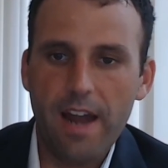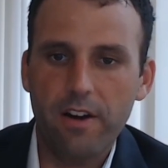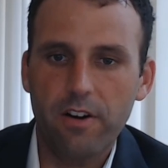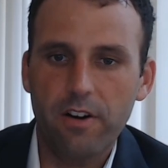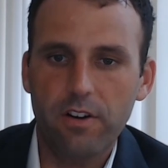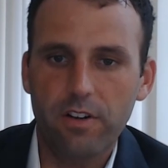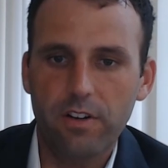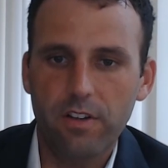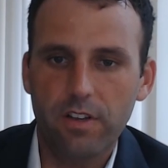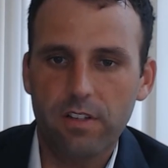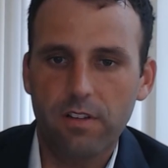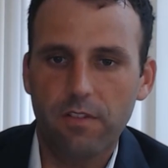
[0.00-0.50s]

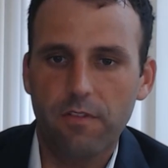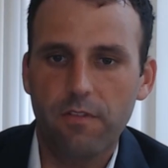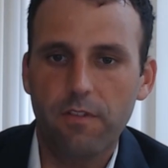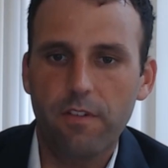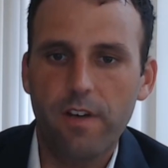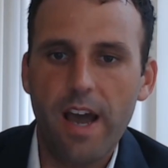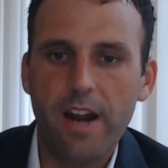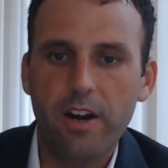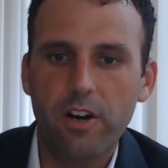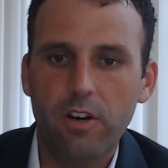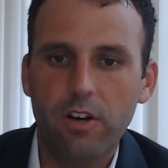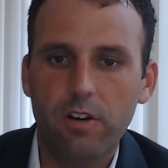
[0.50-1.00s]
there's a
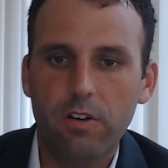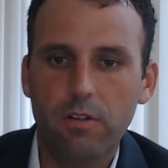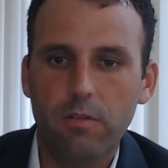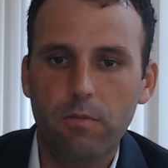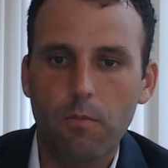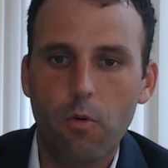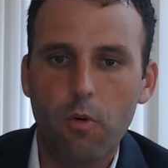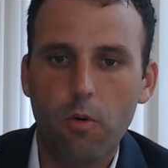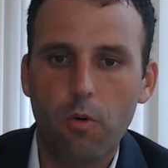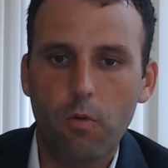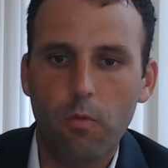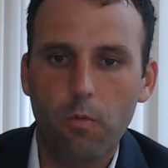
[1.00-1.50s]
flatter,
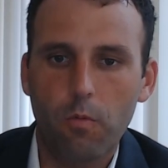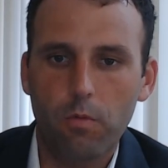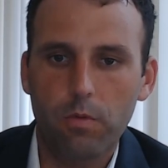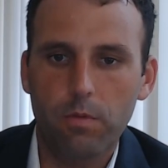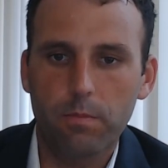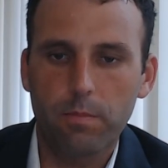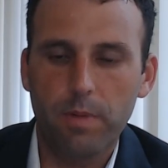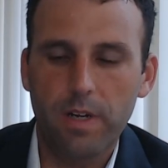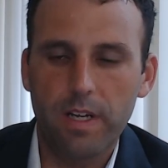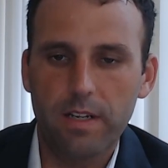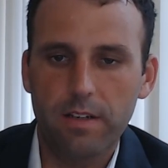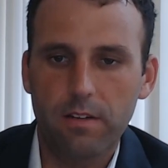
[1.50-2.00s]
more
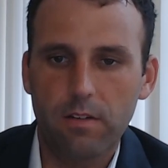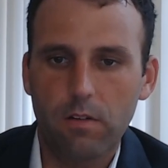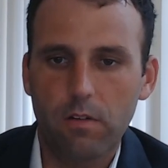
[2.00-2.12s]
but